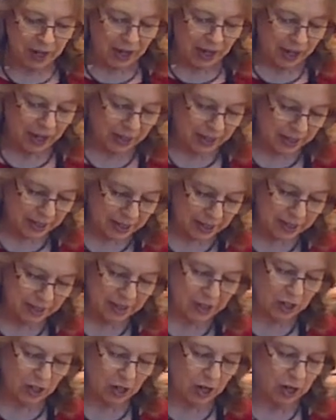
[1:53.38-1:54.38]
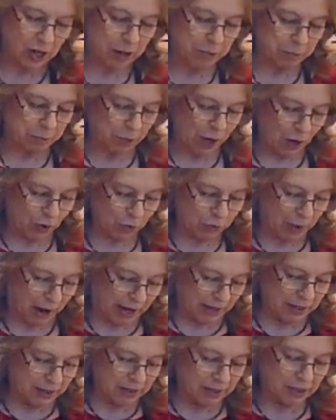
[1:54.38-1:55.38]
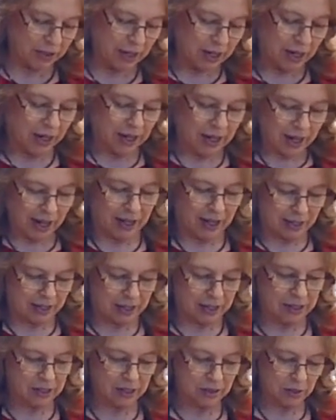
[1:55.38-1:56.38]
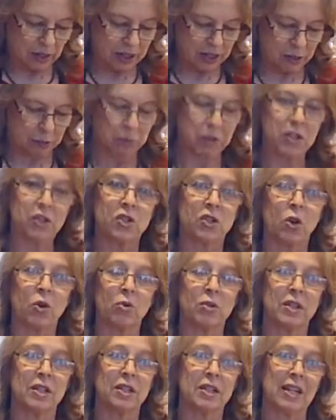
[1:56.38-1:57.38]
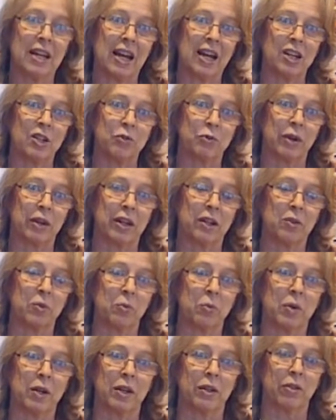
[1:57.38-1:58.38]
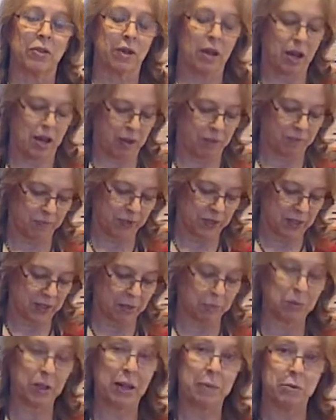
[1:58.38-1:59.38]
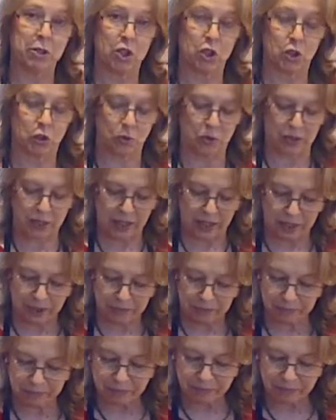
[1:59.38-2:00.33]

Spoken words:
And this is brown rice. And this has been soaked and dehydrated with some lemon juice in it.